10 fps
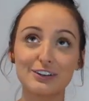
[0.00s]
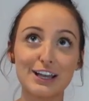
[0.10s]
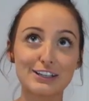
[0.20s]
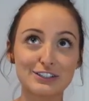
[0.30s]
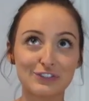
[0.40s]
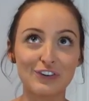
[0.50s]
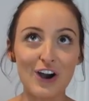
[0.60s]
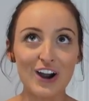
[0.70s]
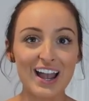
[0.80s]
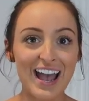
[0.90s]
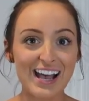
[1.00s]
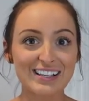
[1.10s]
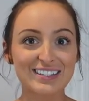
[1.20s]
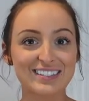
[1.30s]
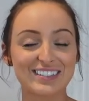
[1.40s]
as far
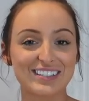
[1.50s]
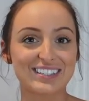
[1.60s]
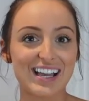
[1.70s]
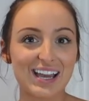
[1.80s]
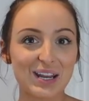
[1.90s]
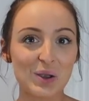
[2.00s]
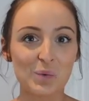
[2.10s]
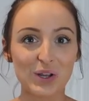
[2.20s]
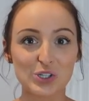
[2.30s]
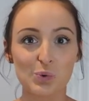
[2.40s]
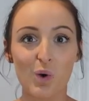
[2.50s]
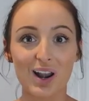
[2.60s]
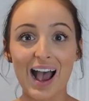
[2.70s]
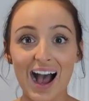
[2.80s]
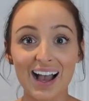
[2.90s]
as deciding which
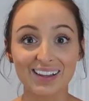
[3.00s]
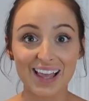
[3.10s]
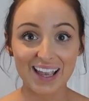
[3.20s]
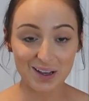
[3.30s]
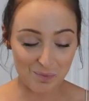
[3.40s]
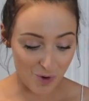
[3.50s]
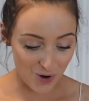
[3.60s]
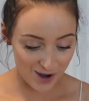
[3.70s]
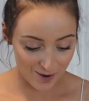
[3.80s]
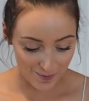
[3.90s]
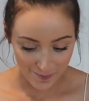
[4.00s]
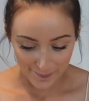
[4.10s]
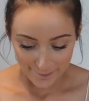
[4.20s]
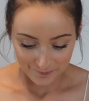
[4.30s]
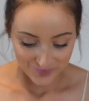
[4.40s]
one I like more,
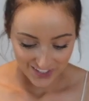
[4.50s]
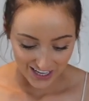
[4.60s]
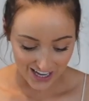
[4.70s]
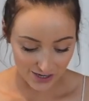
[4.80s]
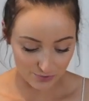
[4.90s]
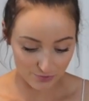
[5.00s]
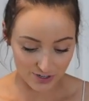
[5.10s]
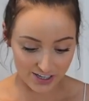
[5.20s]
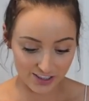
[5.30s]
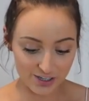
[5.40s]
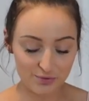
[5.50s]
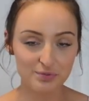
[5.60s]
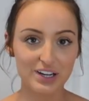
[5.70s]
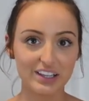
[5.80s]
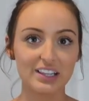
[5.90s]
I really,
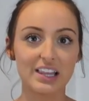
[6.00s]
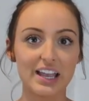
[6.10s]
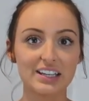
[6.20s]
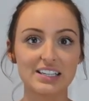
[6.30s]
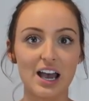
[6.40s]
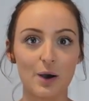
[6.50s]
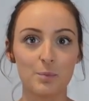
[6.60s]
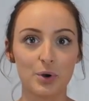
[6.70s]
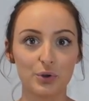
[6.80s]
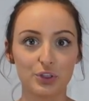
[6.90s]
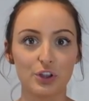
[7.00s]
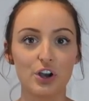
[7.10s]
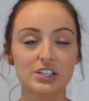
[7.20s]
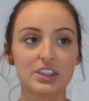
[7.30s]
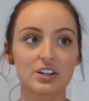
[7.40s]
really liked how both
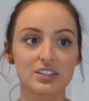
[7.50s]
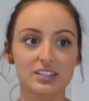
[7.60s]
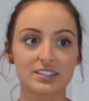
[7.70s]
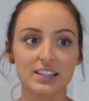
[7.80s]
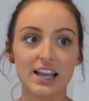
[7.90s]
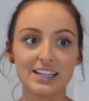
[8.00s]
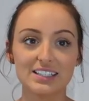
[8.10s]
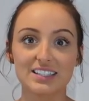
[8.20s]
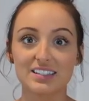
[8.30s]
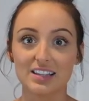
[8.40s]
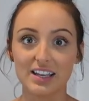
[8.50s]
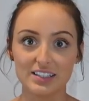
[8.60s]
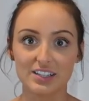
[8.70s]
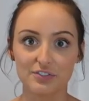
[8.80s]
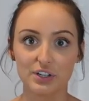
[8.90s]
looked. There's a slight,
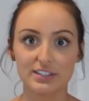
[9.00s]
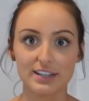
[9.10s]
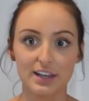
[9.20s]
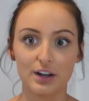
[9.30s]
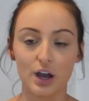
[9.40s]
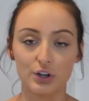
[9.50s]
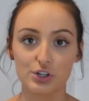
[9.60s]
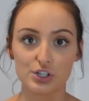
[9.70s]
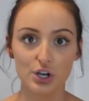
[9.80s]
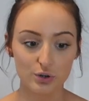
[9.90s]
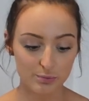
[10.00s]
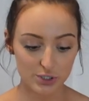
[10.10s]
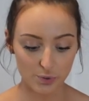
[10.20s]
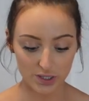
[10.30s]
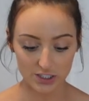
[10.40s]
slight difference in undertone
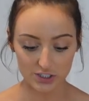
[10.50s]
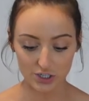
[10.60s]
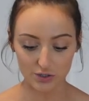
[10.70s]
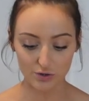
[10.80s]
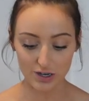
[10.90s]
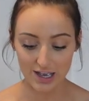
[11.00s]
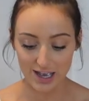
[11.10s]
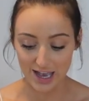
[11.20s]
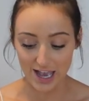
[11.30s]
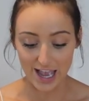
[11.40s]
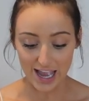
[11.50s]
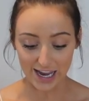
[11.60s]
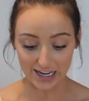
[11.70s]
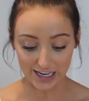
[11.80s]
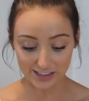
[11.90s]
between the two.
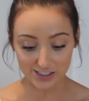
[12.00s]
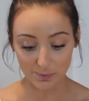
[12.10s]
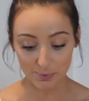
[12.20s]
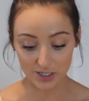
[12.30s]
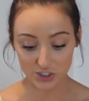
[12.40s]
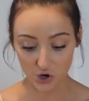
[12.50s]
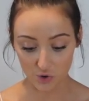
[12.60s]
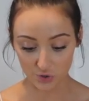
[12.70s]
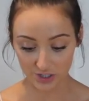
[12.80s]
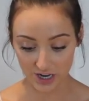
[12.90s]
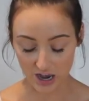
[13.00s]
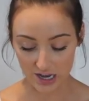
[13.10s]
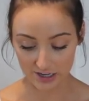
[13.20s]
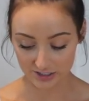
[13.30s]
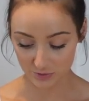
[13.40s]
And to be totally
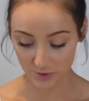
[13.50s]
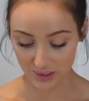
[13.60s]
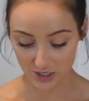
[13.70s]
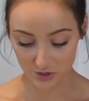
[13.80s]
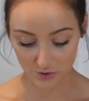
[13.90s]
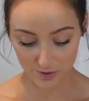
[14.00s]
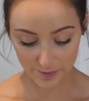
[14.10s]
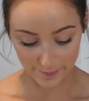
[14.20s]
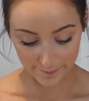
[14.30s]
honest with you,